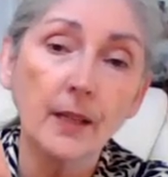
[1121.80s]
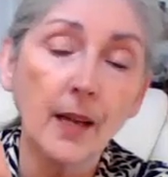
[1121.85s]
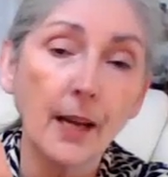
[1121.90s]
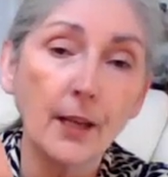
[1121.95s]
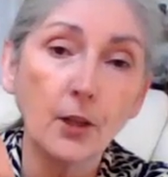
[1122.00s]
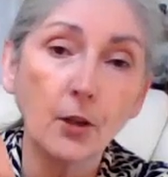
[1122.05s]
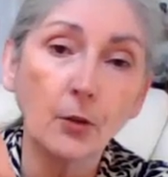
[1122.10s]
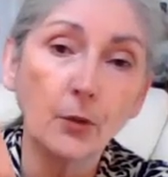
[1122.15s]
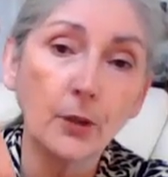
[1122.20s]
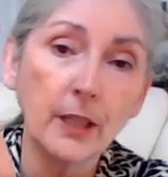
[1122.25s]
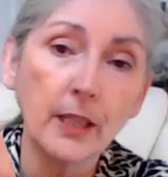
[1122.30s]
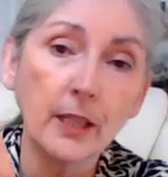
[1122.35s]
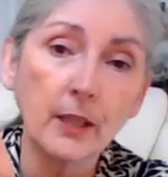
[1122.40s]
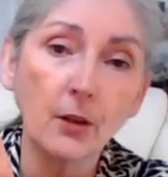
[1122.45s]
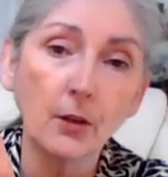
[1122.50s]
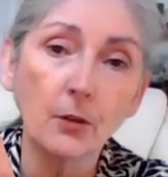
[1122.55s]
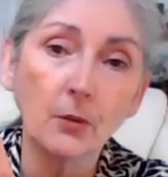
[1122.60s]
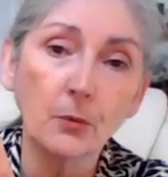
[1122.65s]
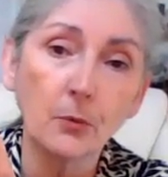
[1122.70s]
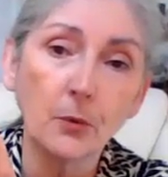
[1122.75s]
coyote
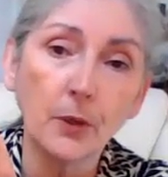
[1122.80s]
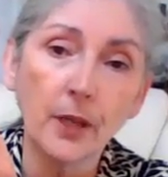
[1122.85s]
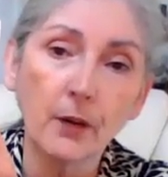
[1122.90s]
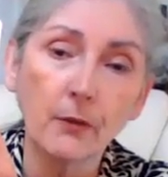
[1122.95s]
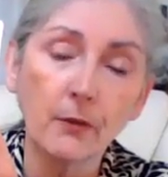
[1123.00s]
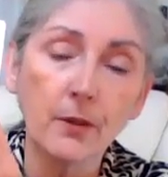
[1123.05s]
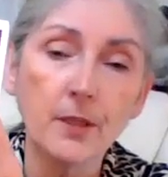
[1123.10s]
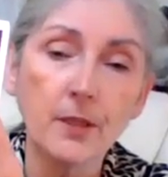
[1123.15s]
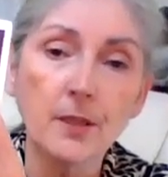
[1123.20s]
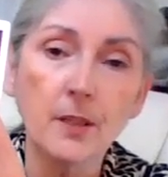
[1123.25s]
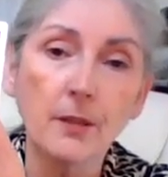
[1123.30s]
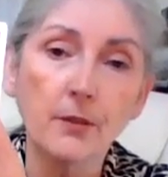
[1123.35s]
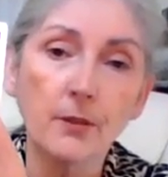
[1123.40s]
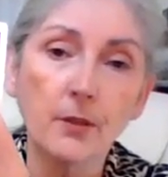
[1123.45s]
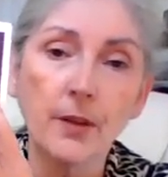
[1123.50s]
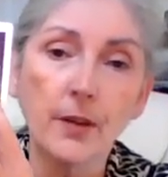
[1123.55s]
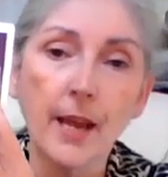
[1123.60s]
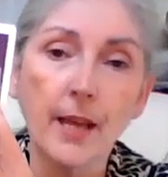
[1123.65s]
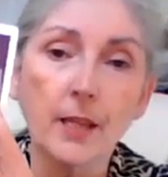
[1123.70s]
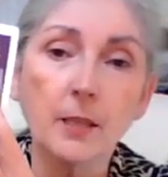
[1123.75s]
or whatever this
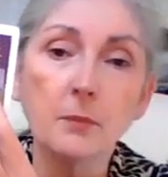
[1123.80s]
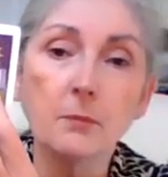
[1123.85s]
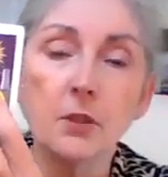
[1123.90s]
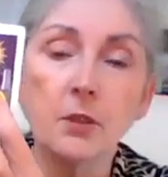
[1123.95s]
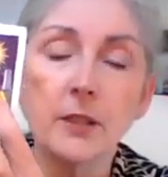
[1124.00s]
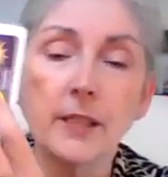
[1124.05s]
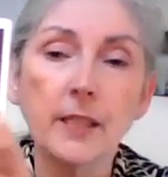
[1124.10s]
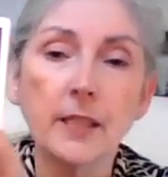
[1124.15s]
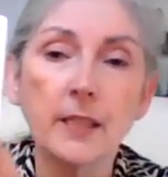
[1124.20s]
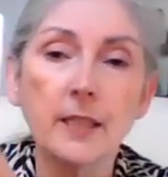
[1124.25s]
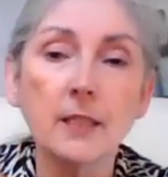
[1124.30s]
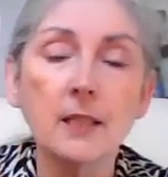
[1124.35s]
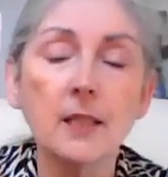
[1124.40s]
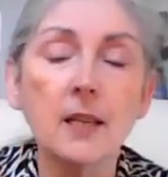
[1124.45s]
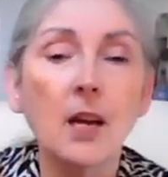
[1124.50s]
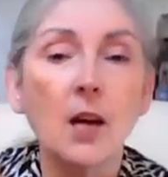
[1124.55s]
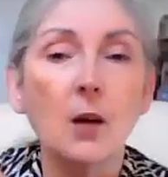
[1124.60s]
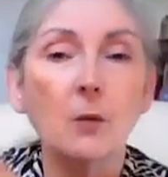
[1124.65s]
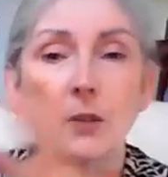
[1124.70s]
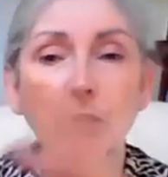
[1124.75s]
other animal is,
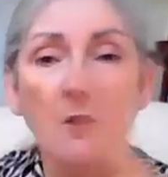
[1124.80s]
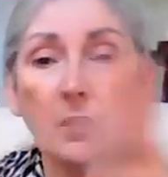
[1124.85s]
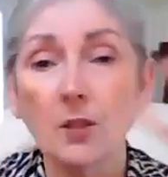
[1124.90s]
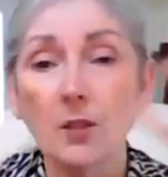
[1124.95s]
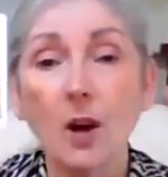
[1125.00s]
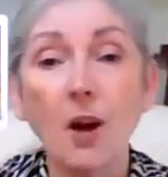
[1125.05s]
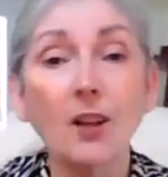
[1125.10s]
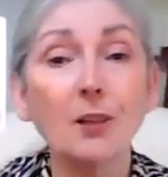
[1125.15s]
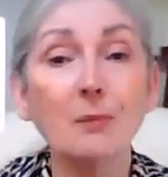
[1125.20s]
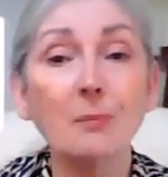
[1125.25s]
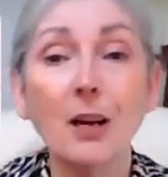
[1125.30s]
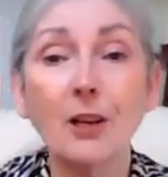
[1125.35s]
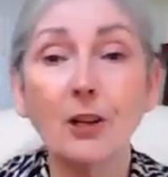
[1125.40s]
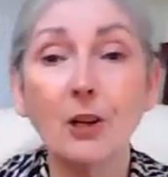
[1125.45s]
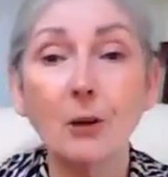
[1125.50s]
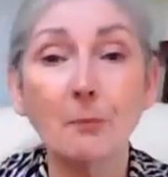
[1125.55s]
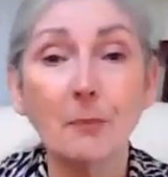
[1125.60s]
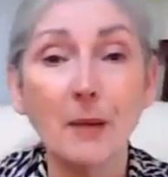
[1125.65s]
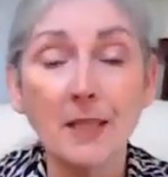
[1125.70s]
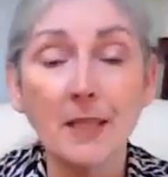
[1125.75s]
which is all
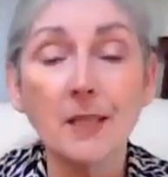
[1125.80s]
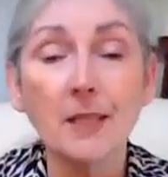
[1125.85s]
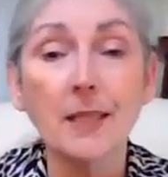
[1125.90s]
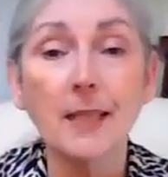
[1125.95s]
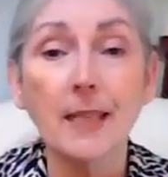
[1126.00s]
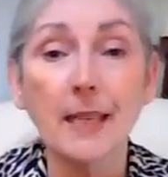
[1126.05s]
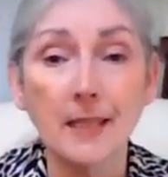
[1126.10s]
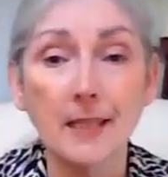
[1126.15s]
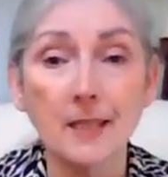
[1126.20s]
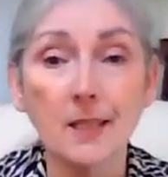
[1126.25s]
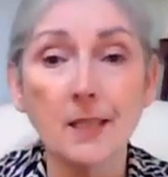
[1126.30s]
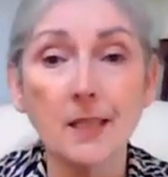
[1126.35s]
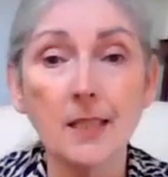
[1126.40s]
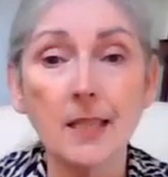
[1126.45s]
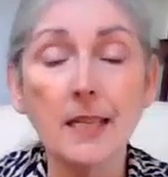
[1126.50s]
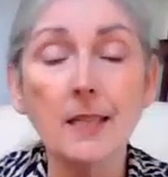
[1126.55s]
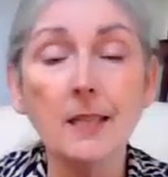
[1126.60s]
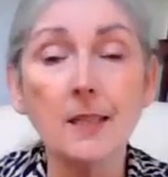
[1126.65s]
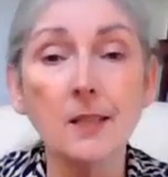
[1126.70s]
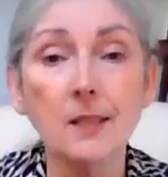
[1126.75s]
about our basic
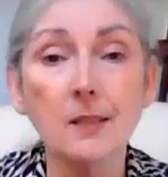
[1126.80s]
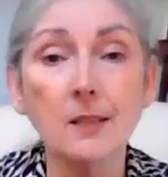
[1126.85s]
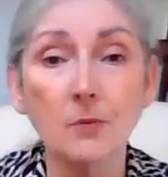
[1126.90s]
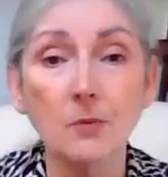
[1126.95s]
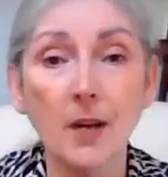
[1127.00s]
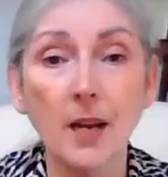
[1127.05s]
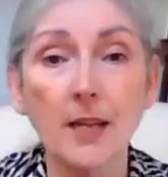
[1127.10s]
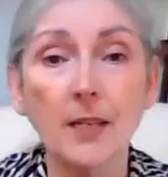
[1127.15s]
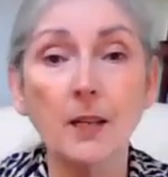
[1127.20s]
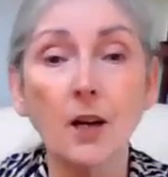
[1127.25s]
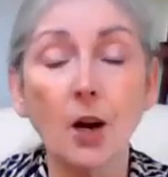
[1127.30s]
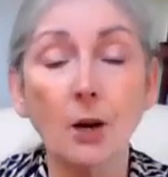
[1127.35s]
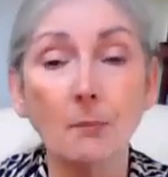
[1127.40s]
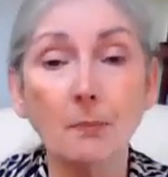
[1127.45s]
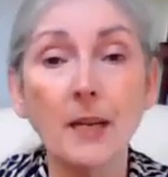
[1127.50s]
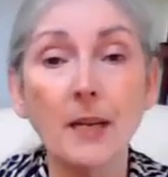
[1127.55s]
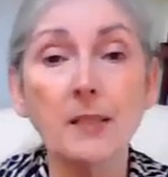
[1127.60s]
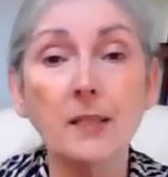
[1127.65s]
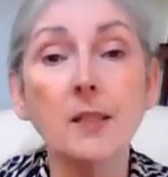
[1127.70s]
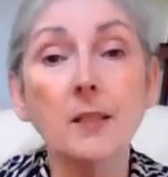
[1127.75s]
instincts, right? Our
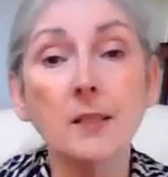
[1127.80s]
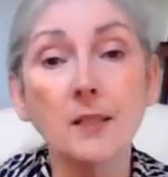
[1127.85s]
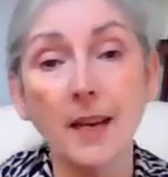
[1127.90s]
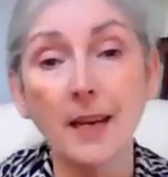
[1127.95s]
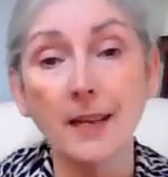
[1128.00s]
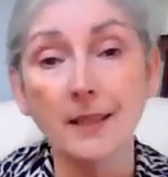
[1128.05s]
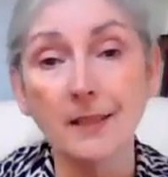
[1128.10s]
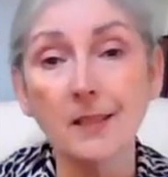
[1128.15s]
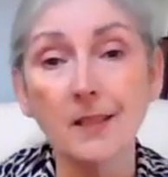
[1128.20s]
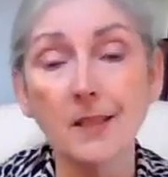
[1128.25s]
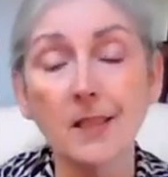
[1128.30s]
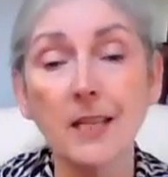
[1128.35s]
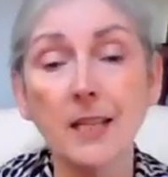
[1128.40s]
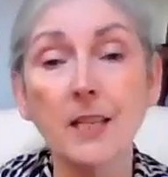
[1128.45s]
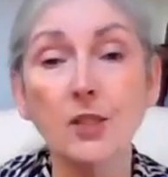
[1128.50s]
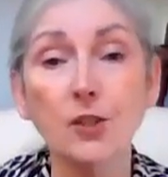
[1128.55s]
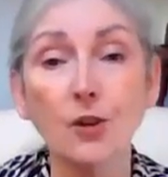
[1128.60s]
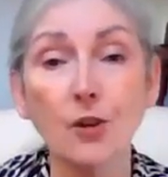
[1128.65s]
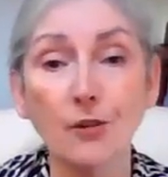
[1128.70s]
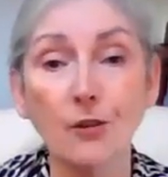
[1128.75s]
basic
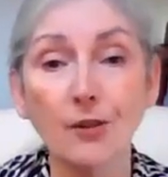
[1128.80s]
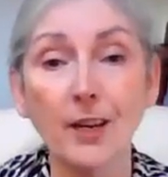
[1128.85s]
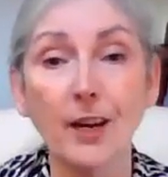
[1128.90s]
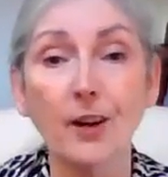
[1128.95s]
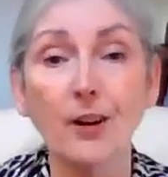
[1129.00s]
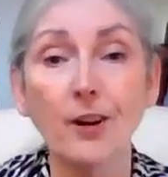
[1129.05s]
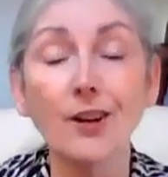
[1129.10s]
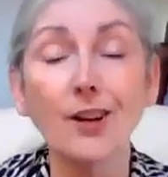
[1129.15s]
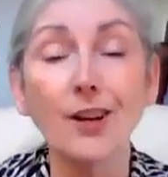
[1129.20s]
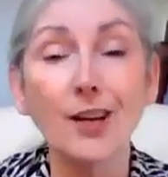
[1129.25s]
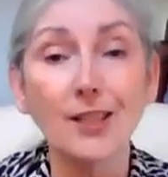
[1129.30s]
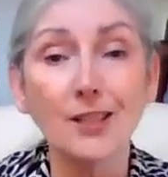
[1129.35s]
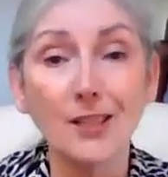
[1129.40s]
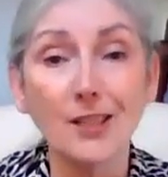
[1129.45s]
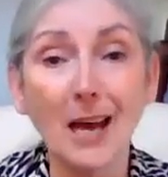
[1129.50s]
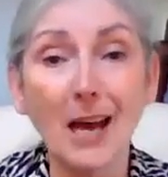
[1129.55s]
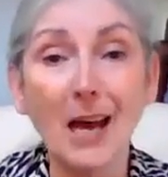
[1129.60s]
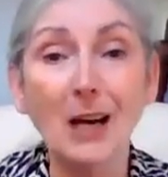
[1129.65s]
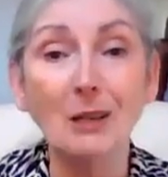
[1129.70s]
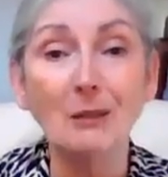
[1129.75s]
instincts are there
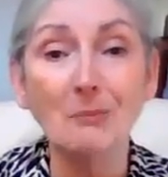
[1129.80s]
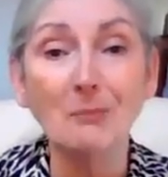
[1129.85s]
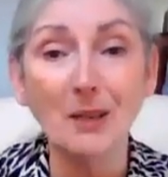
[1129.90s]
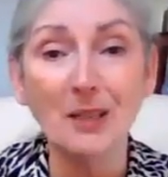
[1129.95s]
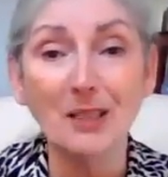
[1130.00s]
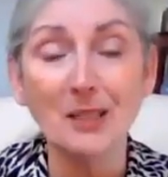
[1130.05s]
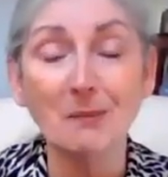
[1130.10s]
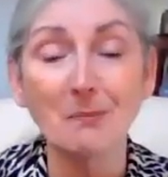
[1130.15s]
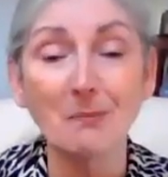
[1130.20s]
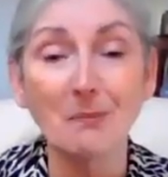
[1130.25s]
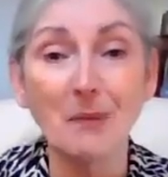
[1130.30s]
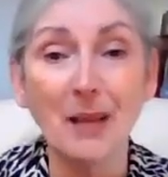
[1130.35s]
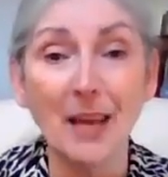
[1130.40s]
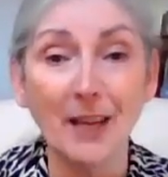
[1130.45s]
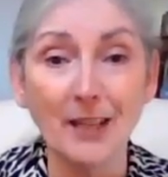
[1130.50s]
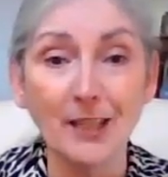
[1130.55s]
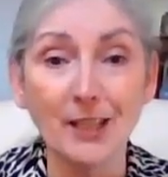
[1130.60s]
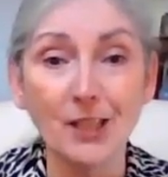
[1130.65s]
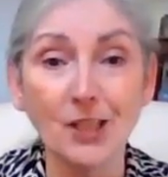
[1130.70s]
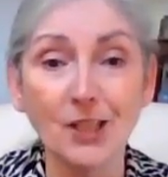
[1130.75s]
to help us
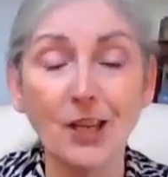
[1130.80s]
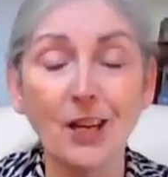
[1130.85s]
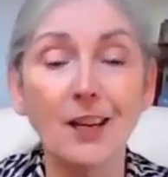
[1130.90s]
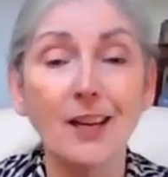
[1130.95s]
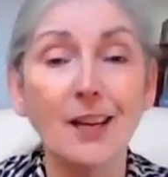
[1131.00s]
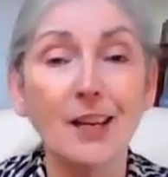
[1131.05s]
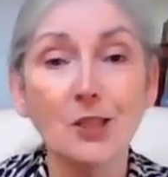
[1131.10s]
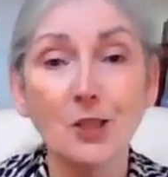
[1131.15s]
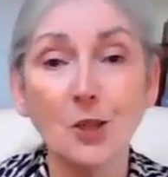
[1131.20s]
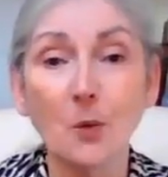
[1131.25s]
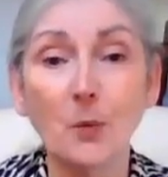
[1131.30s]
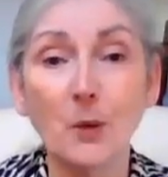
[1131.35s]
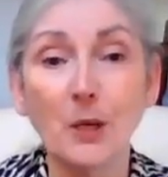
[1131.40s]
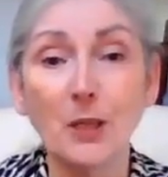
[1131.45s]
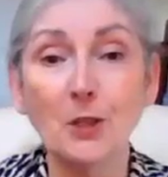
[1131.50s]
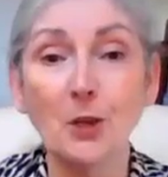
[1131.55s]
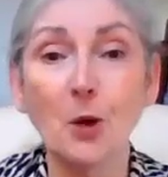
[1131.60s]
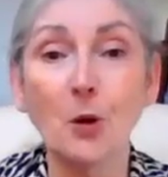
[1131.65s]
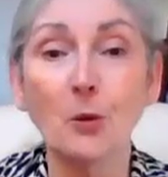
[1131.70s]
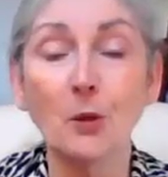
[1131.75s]
manage. So
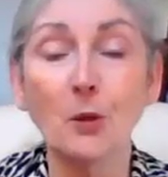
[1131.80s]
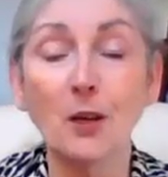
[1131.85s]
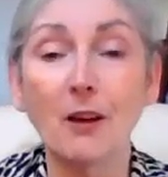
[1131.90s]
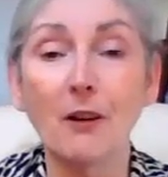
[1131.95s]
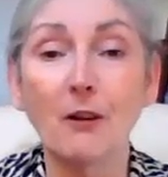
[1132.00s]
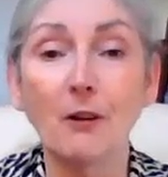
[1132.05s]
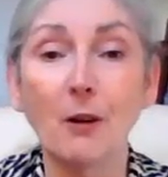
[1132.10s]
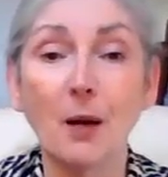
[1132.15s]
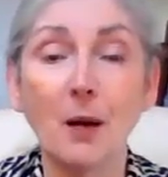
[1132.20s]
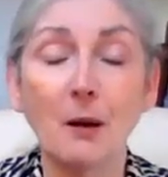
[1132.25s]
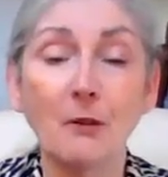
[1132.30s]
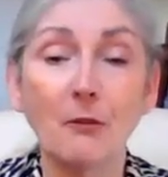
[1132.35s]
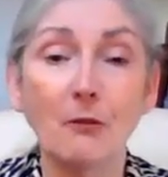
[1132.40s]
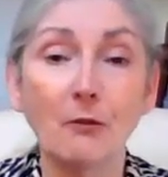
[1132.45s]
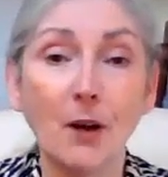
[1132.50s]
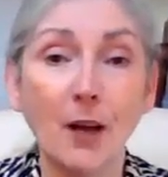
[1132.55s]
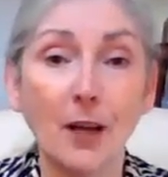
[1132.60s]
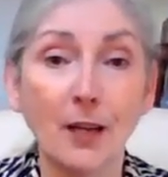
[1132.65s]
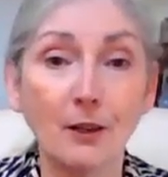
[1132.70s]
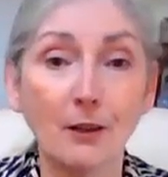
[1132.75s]
we know the
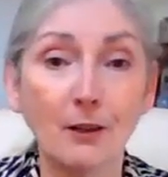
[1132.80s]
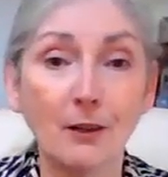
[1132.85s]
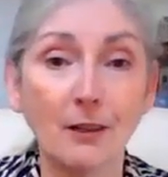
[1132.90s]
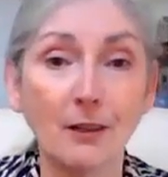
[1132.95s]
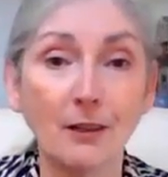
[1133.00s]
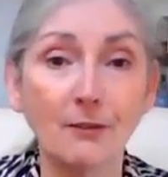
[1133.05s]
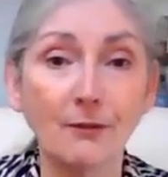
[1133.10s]
fight